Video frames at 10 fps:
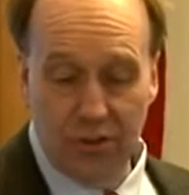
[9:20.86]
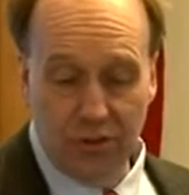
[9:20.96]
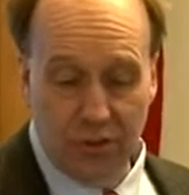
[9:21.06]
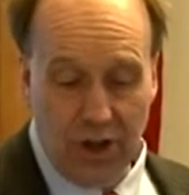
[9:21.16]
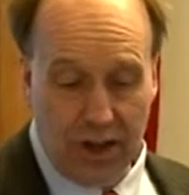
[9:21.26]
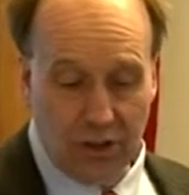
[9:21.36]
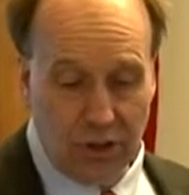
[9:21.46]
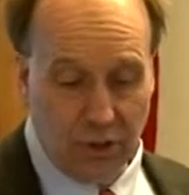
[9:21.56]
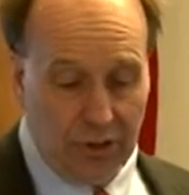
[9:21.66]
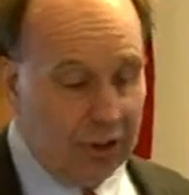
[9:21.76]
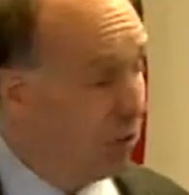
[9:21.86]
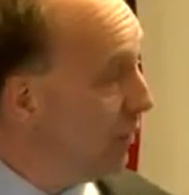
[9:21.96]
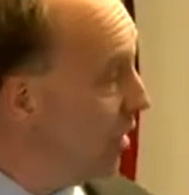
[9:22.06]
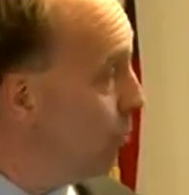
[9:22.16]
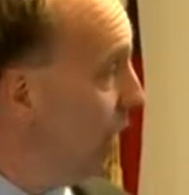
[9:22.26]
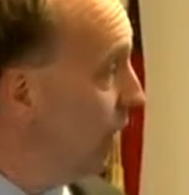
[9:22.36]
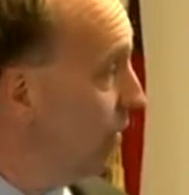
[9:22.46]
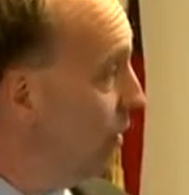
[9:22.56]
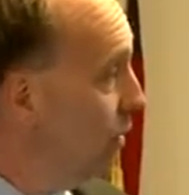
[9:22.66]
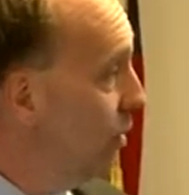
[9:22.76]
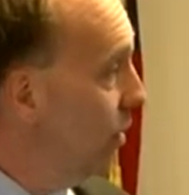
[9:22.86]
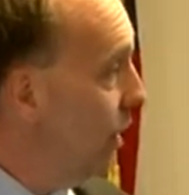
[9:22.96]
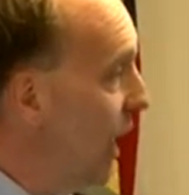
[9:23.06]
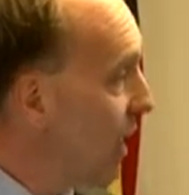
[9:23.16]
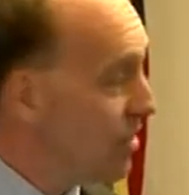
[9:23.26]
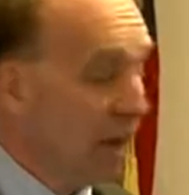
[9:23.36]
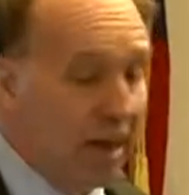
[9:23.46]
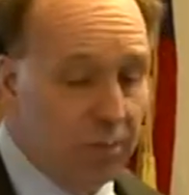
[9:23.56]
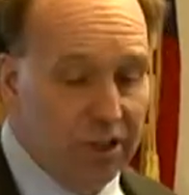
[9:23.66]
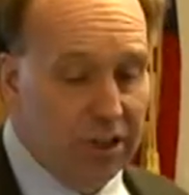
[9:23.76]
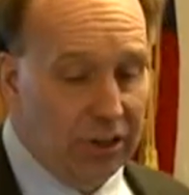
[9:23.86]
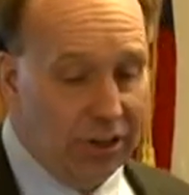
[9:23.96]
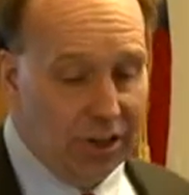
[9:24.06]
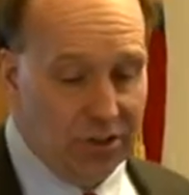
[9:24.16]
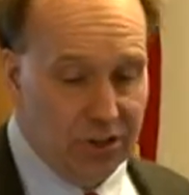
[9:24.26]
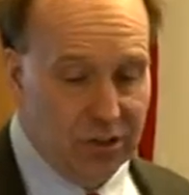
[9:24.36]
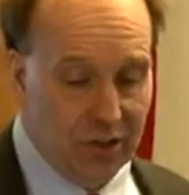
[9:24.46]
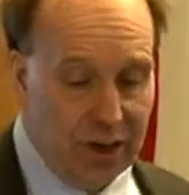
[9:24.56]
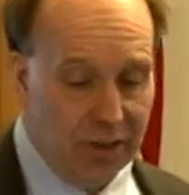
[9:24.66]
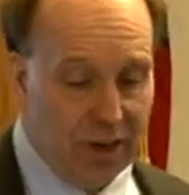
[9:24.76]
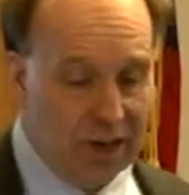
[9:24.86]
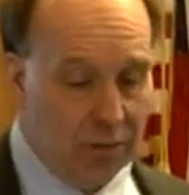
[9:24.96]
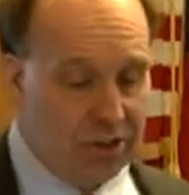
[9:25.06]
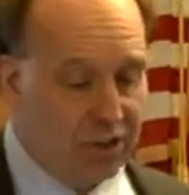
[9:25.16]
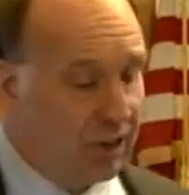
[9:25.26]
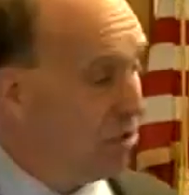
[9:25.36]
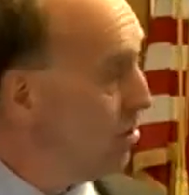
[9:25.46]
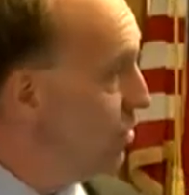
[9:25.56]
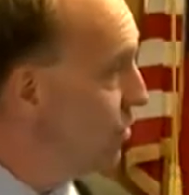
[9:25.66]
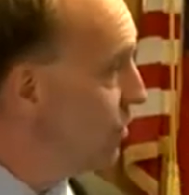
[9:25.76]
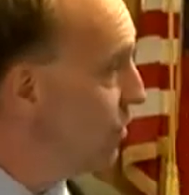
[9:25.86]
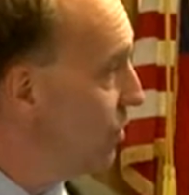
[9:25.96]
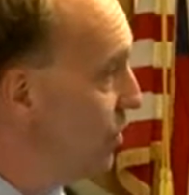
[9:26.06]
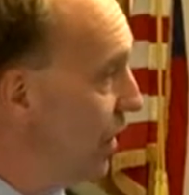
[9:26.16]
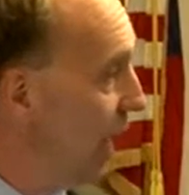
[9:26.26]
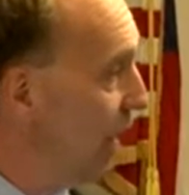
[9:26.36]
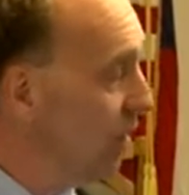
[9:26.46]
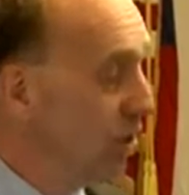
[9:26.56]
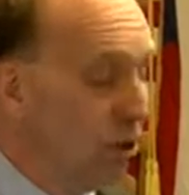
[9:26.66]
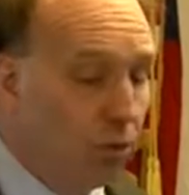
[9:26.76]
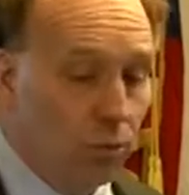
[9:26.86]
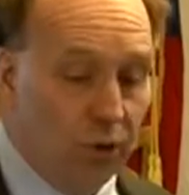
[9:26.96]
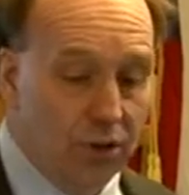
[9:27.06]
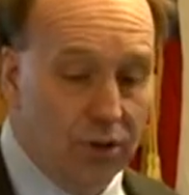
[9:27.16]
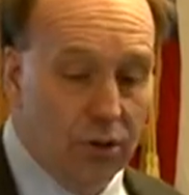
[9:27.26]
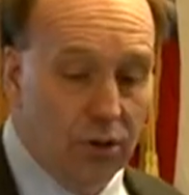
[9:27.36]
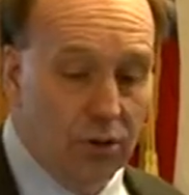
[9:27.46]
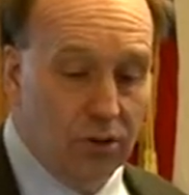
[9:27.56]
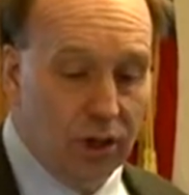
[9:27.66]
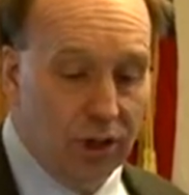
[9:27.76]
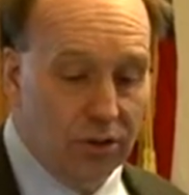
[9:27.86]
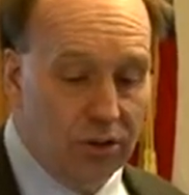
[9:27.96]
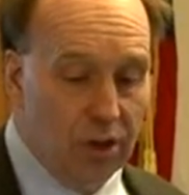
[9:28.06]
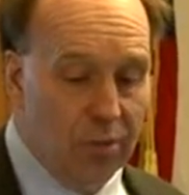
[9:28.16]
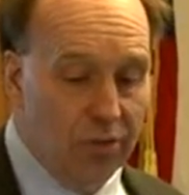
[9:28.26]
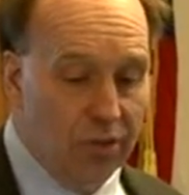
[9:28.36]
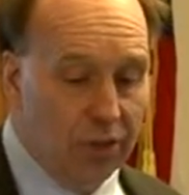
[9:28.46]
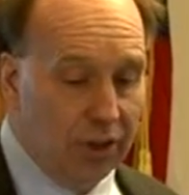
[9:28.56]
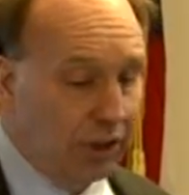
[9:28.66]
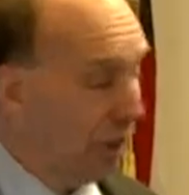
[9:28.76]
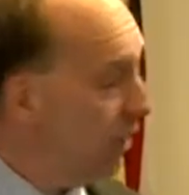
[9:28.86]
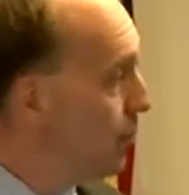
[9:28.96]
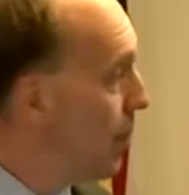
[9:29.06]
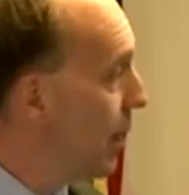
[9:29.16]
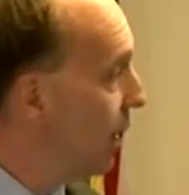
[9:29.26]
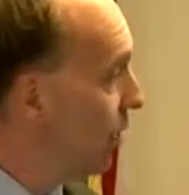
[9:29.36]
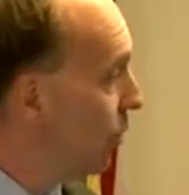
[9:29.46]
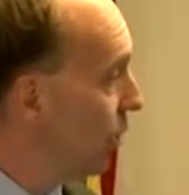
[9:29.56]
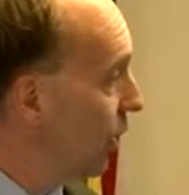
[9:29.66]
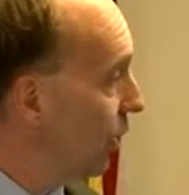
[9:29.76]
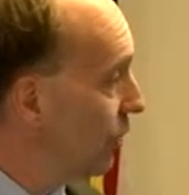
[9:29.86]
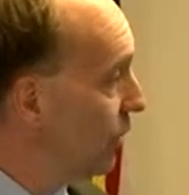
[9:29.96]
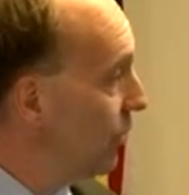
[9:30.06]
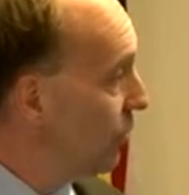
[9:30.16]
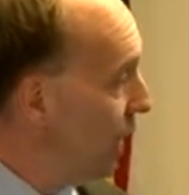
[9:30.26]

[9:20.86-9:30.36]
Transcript: talk to you a little bit about oxide materials, and so I thought I would just introduce that with uh, some of the, uh, uh, to,